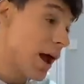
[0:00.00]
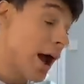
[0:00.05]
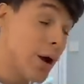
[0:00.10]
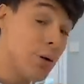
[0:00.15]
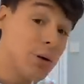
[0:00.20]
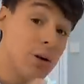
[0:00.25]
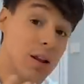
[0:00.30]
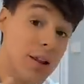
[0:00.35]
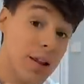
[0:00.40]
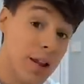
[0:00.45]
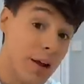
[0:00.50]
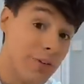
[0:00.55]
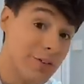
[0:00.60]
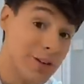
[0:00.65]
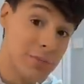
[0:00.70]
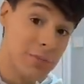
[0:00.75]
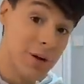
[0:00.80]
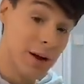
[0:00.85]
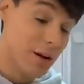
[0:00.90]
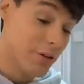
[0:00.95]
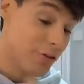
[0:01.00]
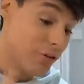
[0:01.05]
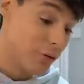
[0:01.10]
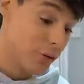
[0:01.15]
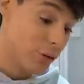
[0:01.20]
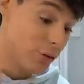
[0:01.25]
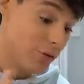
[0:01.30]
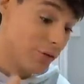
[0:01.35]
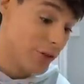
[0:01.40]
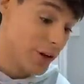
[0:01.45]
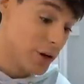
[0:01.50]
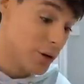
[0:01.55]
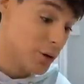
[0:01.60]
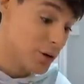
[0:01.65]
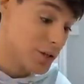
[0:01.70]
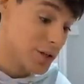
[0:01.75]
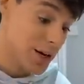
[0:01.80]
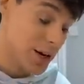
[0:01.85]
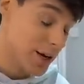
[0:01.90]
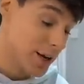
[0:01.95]
I would love to make a full video
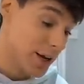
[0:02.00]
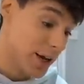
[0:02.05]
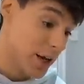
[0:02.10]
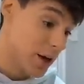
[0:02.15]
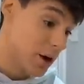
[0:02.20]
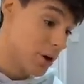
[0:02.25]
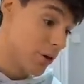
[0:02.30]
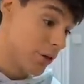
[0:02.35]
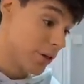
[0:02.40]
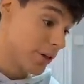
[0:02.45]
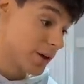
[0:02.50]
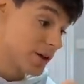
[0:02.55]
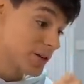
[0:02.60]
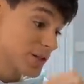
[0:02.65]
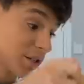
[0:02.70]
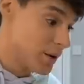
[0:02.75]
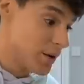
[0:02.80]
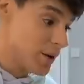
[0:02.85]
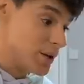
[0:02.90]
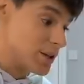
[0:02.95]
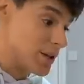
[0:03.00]
dedicated on this.